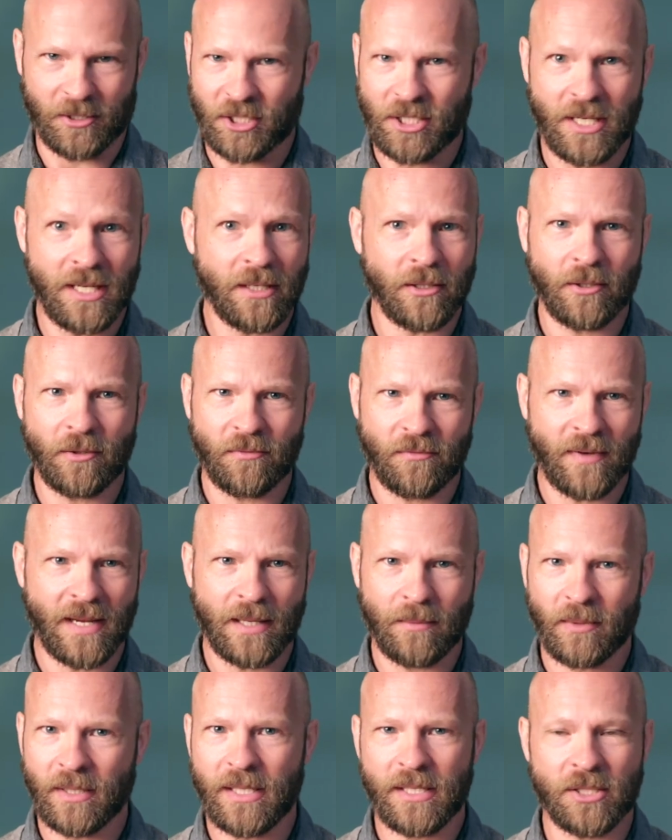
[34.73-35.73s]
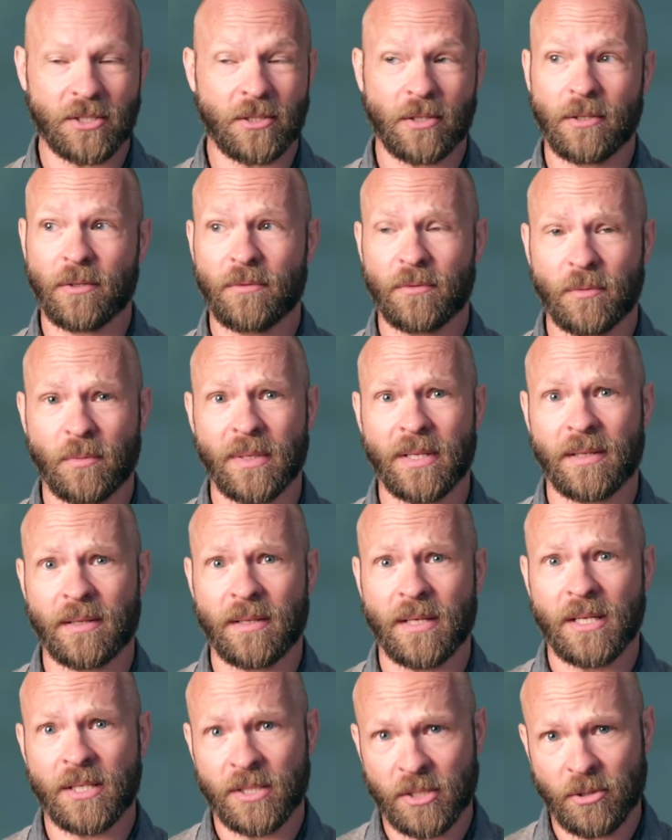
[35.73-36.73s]
She and her family served
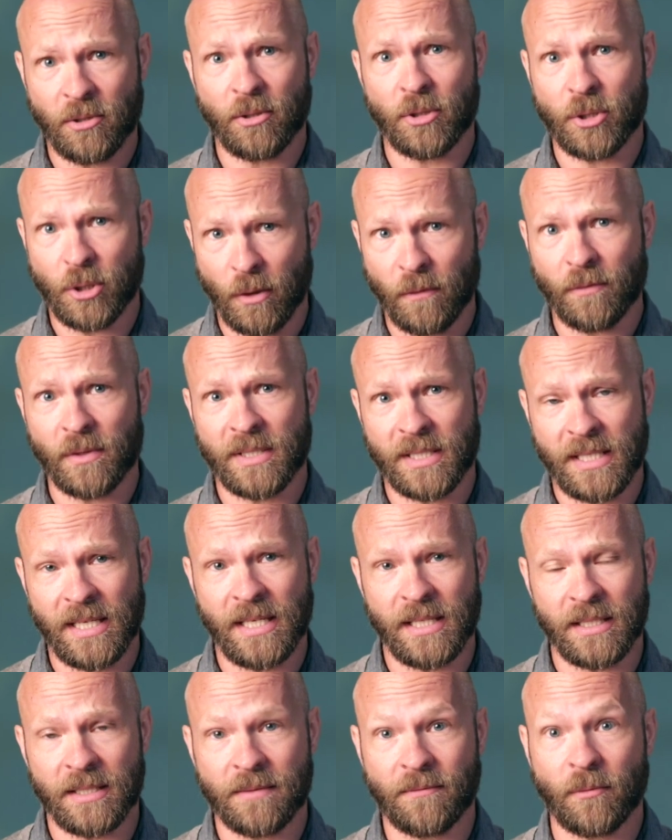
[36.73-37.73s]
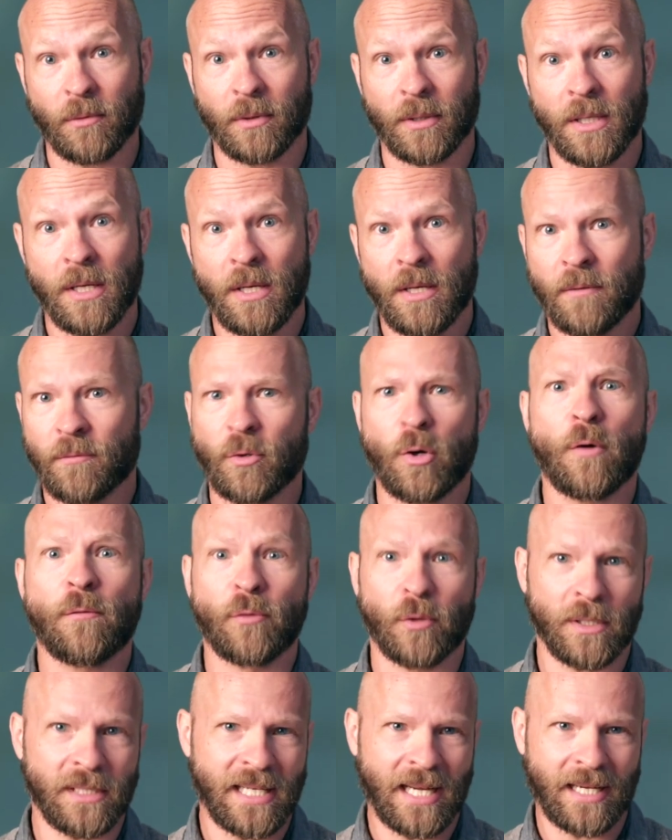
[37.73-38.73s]
with Serge overseas for, for
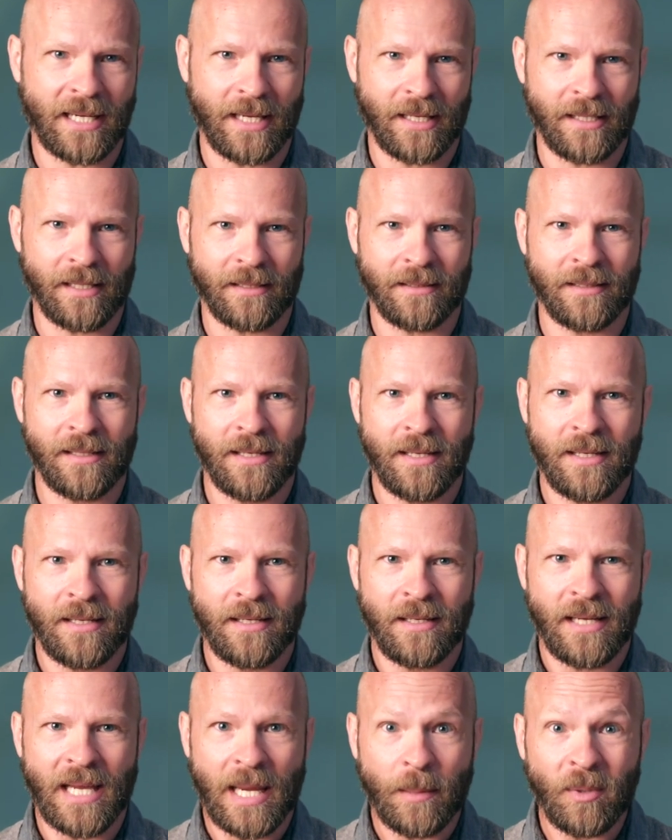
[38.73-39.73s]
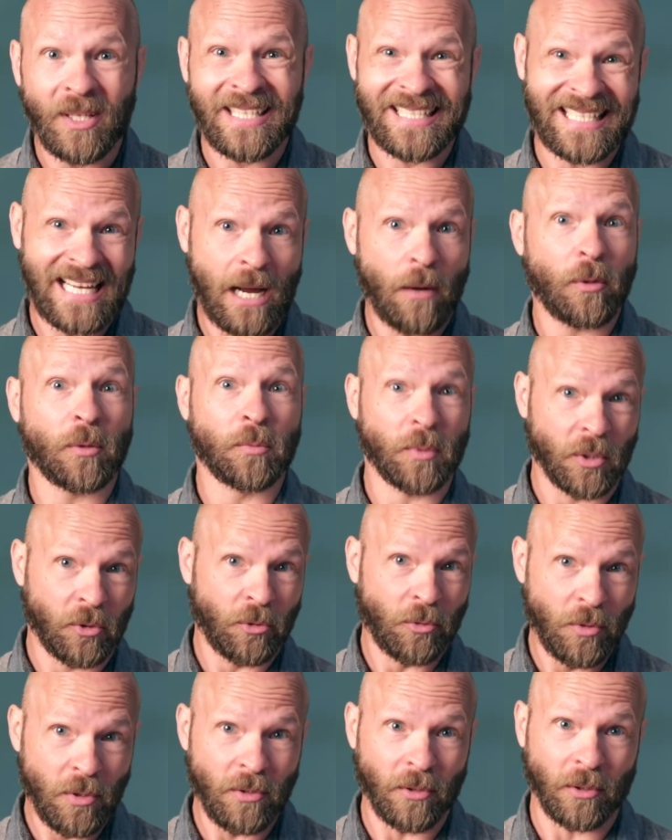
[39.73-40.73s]
over a decade, and Emily's now a
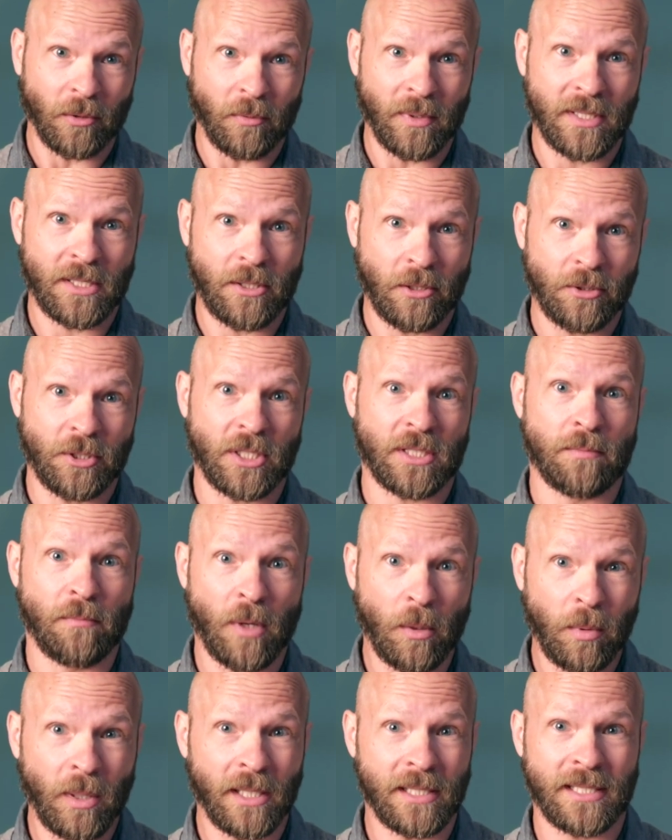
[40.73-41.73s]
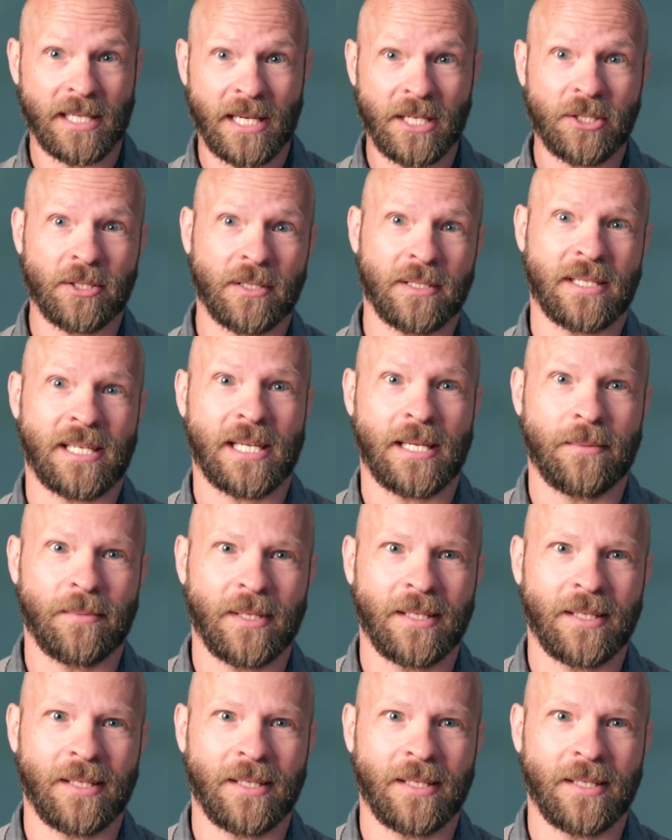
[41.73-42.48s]
recruiter with Serge's mobilization team.